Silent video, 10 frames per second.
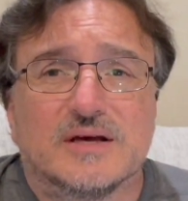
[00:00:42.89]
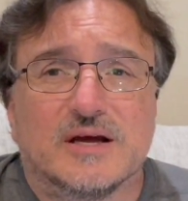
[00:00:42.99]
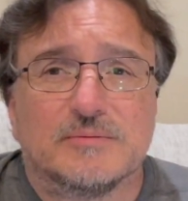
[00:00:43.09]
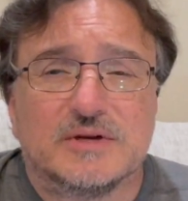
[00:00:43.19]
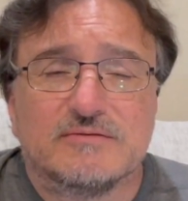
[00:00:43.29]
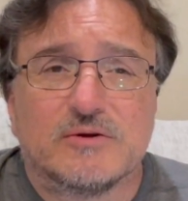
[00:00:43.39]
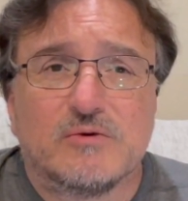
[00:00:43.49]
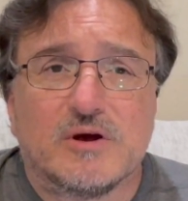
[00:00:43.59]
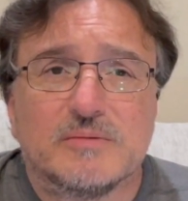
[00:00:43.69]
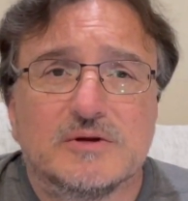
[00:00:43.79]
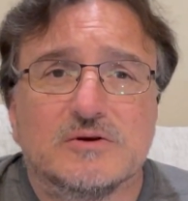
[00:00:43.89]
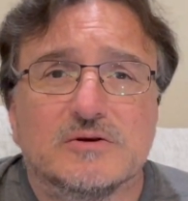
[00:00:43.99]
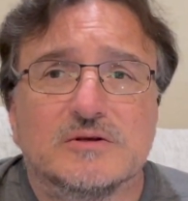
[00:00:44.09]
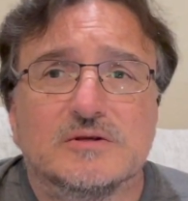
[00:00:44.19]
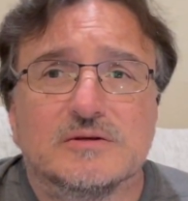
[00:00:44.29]
I believe on
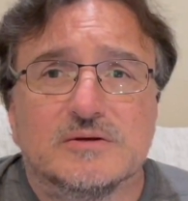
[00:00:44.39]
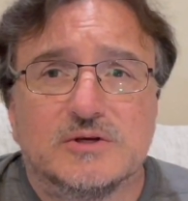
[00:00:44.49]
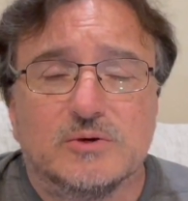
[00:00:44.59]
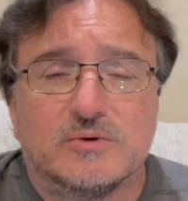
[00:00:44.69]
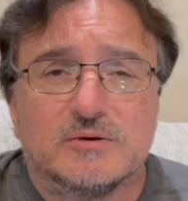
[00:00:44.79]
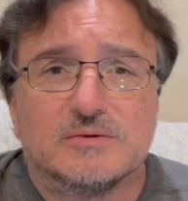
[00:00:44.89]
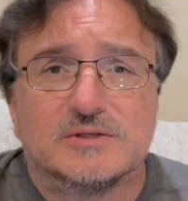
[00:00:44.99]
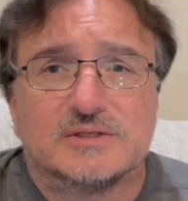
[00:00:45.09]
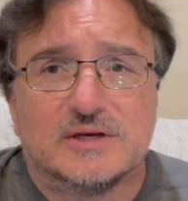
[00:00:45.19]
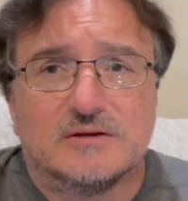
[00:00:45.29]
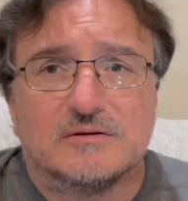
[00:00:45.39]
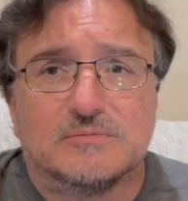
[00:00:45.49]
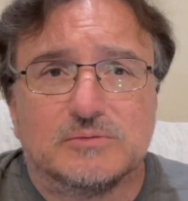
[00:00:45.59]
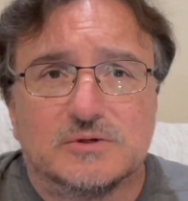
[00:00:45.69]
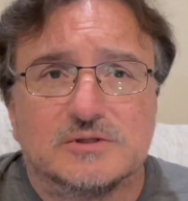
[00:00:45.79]
Robinhood, you were able to sell
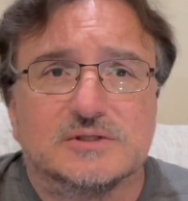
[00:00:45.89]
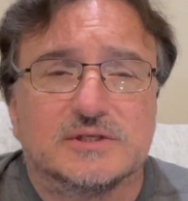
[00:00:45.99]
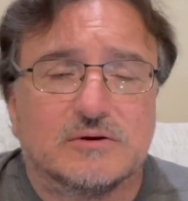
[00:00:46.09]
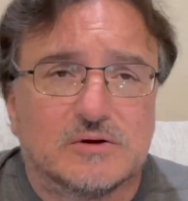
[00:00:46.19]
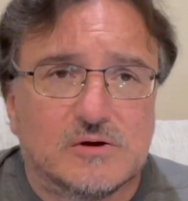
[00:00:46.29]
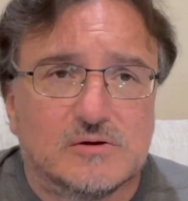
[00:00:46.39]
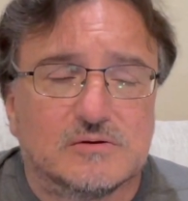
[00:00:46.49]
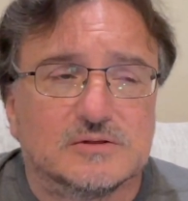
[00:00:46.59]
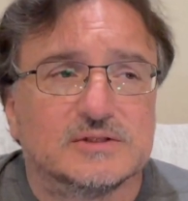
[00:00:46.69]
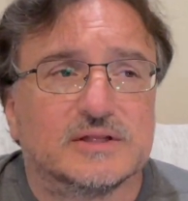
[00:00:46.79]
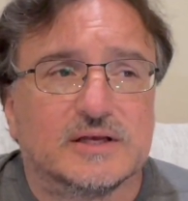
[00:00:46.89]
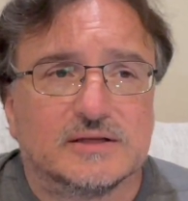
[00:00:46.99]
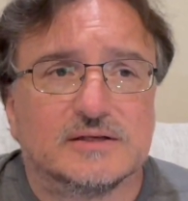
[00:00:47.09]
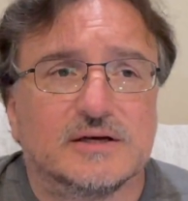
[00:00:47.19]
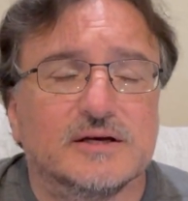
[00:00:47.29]
puts, sell calls at
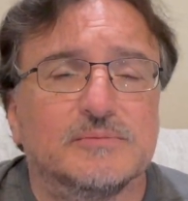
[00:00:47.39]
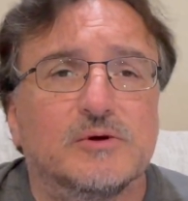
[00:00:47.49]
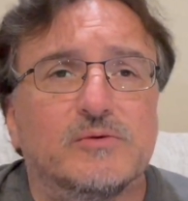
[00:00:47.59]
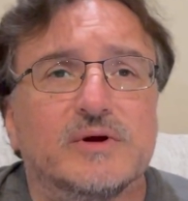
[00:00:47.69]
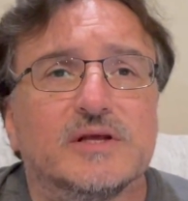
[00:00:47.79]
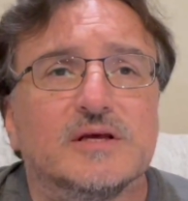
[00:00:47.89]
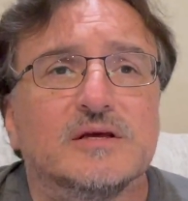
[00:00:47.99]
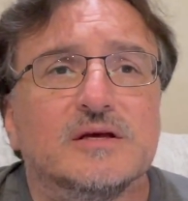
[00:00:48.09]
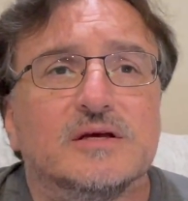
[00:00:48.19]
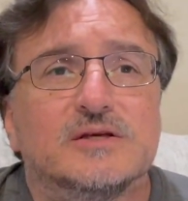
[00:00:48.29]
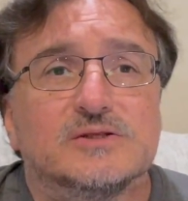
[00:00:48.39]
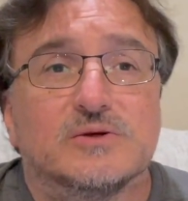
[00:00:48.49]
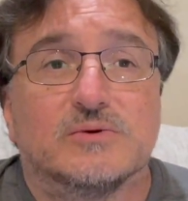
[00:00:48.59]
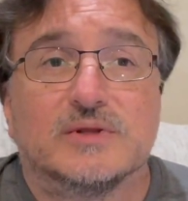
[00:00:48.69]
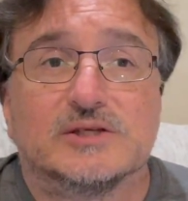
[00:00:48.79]
that time already.
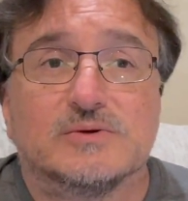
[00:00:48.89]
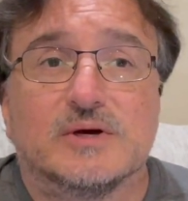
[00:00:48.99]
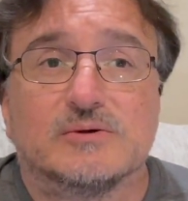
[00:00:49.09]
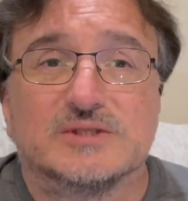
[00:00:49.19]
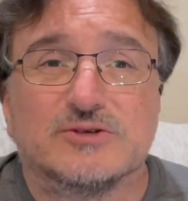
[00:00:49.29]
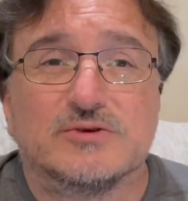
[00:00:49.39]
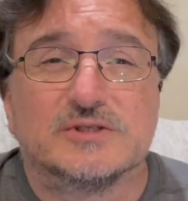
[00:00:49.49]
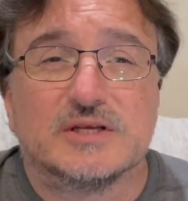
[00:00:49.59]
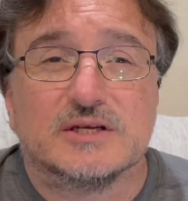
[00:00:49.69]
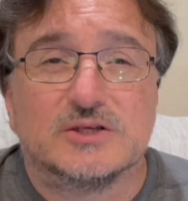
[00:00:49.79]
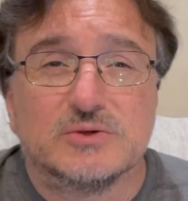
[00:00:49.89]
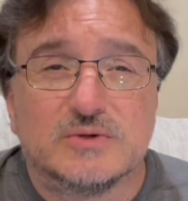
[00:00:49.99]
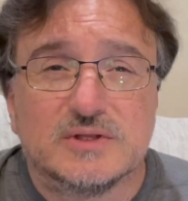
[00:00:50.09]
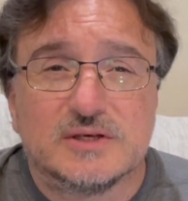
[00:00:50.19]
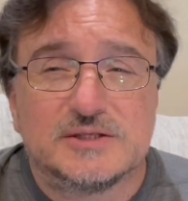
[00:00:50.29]
So that's why I was interested in
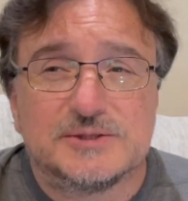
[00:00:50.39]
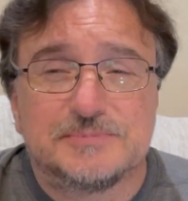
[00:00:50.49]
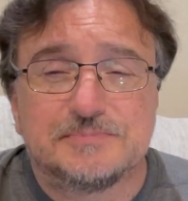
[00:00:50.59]
doing this.